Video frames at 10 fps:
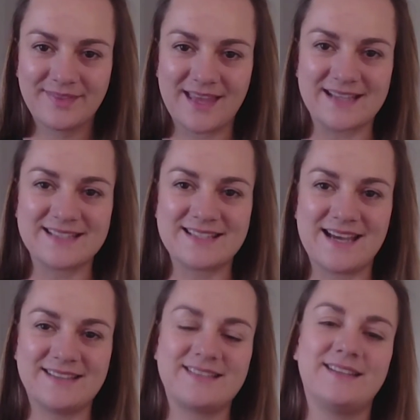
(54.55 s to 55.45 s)
Thanks,
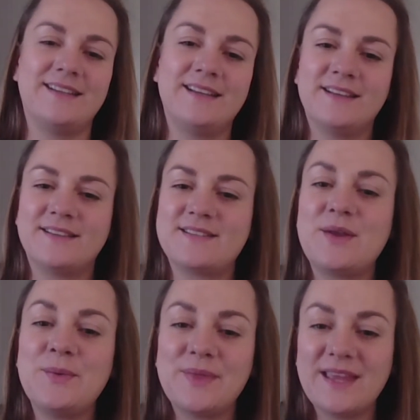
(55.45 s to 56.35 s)
Dad.
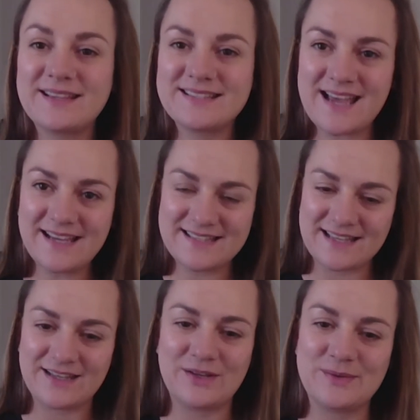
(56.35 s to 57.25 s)
So the
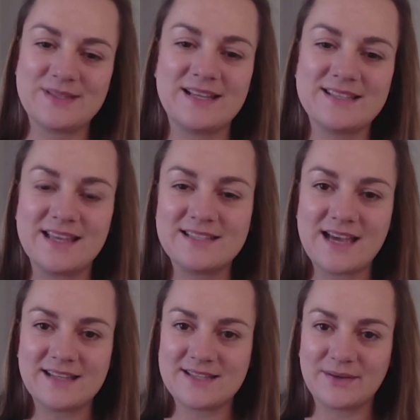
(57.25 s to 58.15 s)
exciting news is that
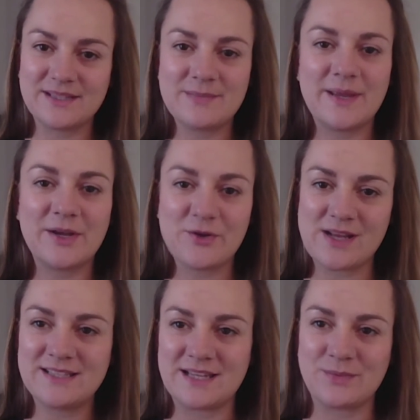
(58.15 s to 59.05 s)
Dad is going to be a
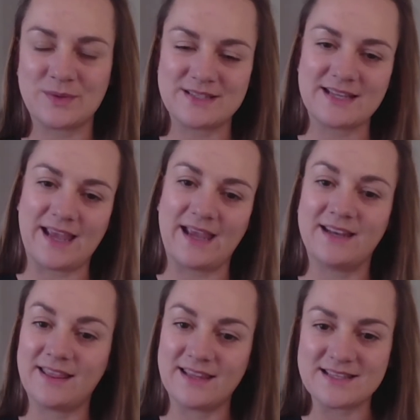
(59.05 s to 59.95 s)
granddad once again
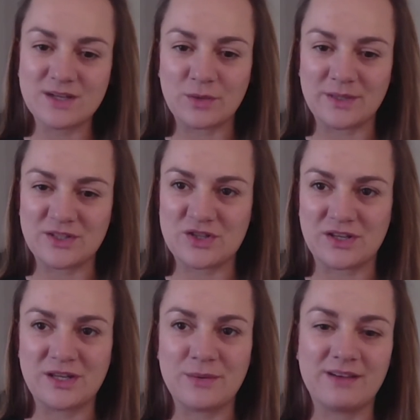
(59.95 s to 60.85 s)
in this coming
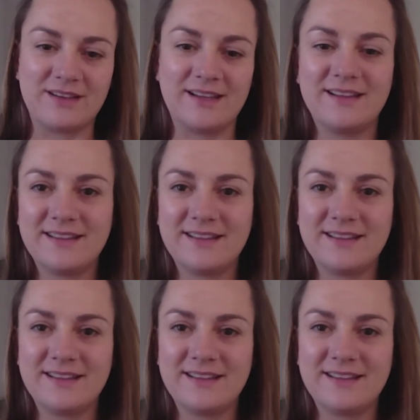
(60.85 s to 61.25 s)
January.